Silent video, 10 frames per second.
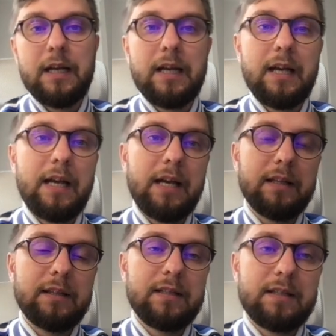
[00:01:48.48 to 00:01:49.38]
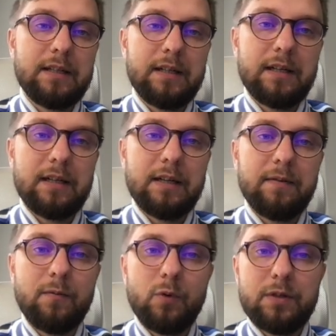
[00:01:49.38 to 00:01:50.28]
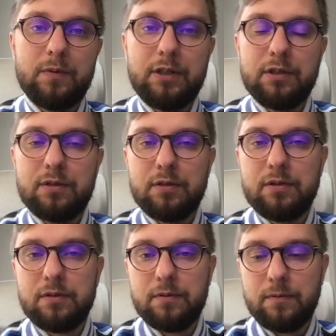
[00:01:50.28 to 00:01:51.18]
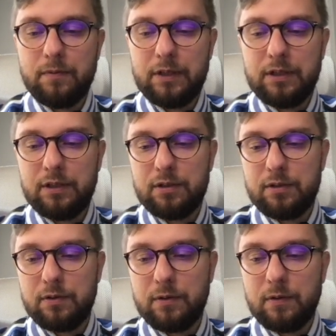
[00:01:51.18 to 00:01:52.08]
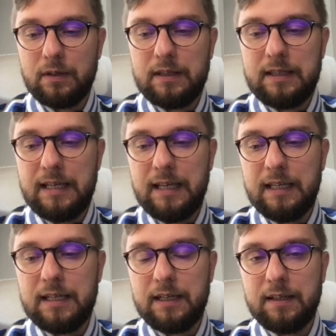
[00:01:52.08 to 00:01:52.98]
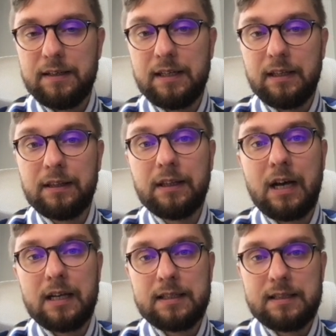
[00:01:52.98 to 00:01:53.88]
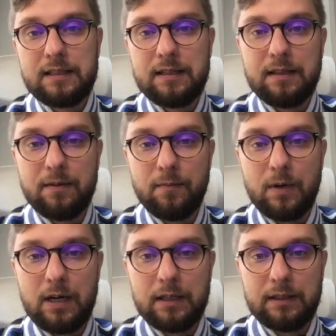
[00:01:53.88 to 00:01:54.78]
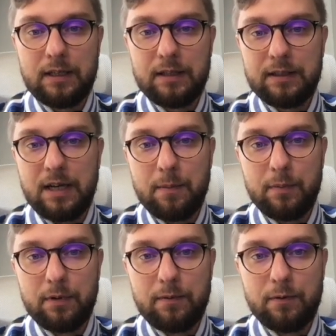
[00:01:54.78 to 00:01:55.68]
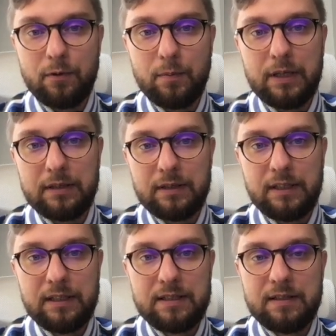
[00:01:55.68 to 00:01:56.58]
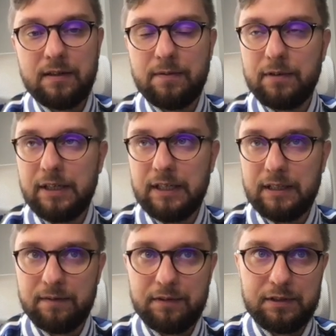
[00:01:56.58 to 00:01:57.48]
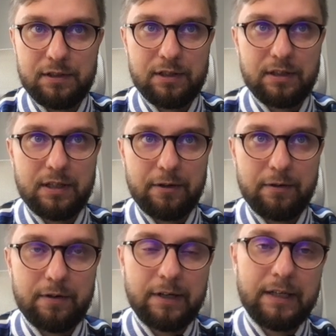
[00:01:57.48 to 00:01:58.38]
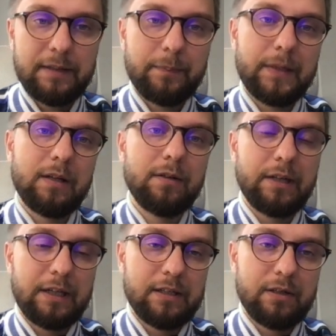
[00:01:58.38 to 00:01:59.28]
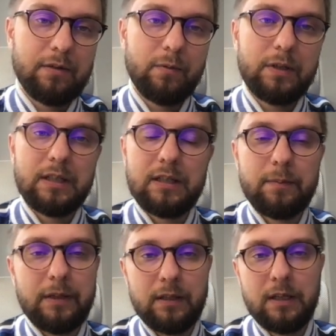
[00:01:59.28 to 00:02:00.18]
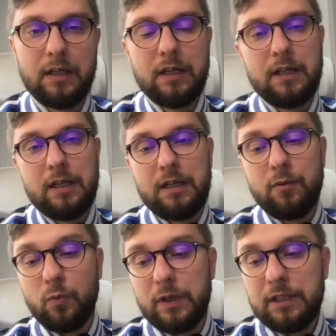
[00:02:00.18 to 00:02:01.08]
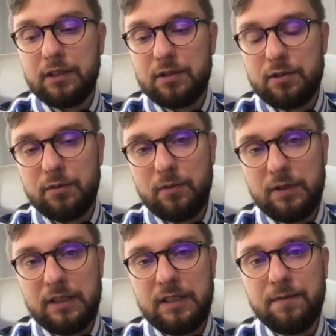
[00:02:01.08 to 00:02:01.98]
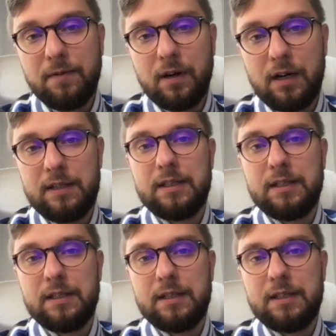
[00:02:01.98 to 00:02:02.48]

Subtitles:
And what we need to do, we need to take the last one number from it. It's 3 in this scenario, right? Right. So what does it mean? We need to divide